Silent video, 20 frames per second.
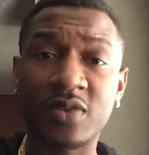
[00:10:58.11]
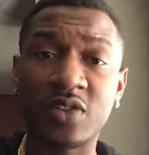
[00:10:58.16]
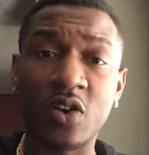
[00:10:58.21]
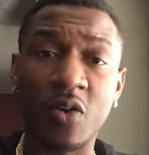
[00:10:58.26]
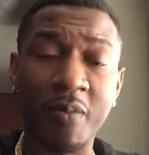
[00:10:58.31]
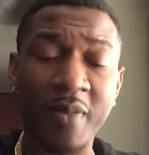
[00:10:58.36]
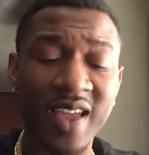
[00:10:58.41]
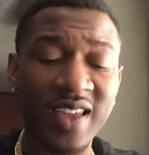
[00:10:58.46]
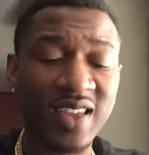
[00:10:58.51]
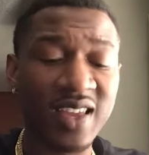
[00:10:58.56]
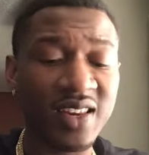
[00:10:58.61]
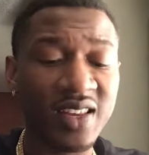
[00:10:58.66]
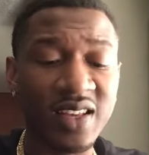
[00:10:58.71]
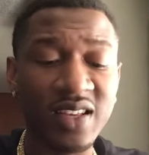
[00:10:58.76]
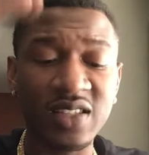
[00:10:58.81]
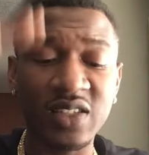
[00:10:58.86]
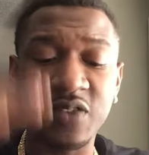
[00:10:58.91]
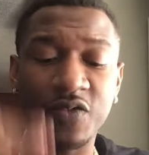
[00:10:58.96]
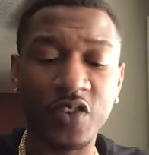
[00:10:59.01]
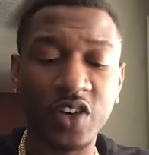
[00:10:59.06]
So make it
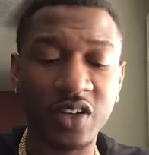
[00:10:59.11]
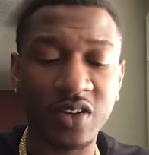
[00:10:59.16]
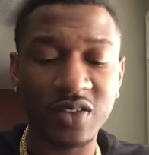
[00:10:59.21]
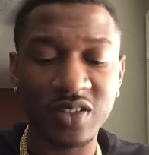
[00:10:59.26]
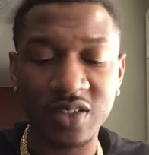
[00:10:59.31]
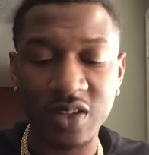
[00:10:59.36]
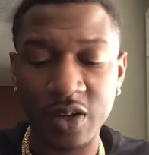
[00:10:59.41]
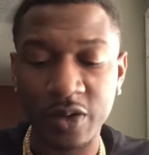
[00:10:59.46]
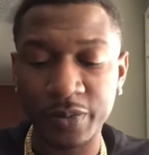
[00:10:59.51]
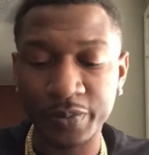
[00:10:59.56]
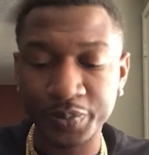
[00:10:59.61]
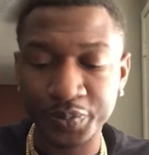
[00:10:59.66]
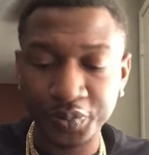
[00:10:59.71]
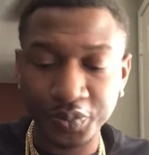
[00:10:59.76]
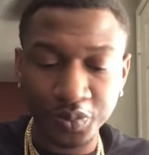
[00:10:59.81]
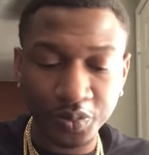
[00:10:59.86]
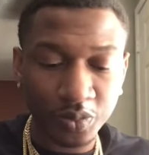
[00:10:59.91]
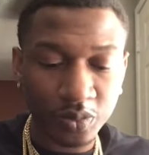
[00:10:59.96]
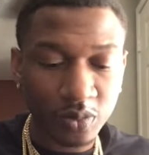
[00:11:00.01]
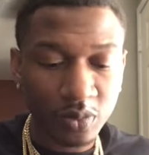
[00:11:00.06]
easy for yourself.
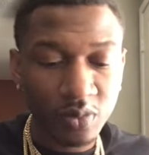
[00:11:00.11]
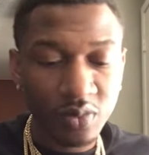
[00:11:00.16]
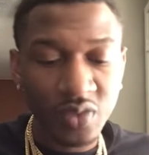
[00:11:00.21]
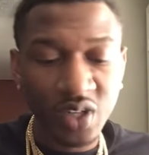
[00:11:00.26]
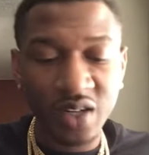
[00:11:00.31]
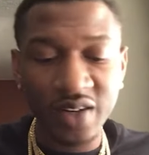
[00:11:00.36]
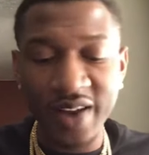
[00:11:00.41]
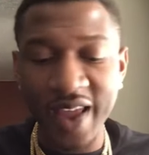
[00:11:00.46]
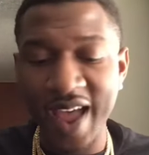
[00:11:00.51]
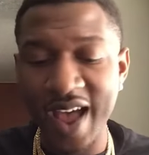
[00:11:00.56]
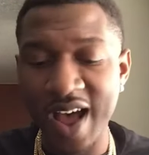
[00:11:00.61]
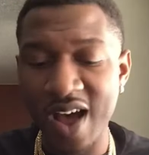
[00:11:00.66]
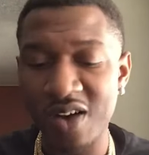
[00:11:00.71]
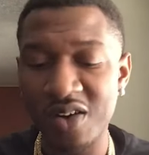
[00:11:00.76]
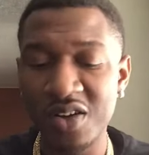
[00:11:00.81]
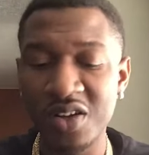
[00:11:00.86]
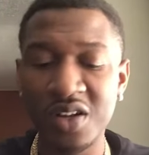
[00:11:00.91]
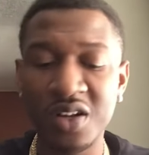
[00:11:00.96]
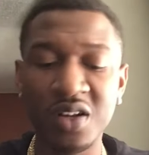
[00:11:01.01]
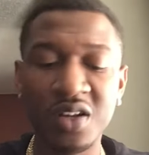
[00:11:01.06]

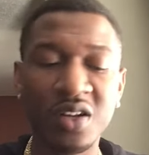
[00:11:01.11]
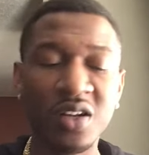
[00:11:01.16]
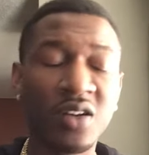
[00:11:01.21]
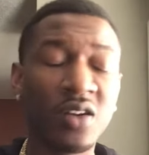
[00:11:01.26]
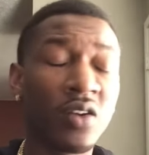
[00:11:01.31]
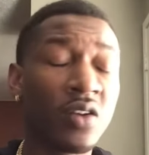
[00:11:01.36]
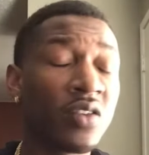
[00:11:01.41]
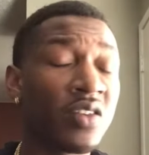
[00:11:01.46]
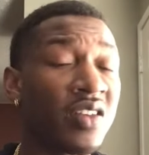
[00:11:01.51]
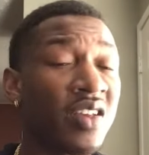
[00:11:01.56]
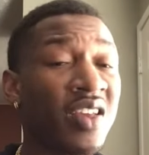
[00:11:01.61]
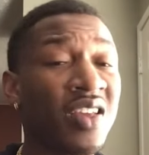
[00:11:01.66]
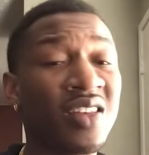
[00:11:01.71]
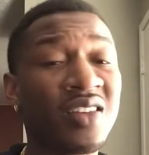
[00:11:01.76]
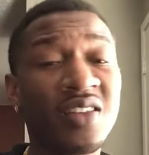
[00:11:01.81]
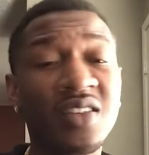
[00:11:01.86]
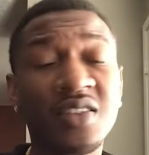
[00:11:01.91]
Now, and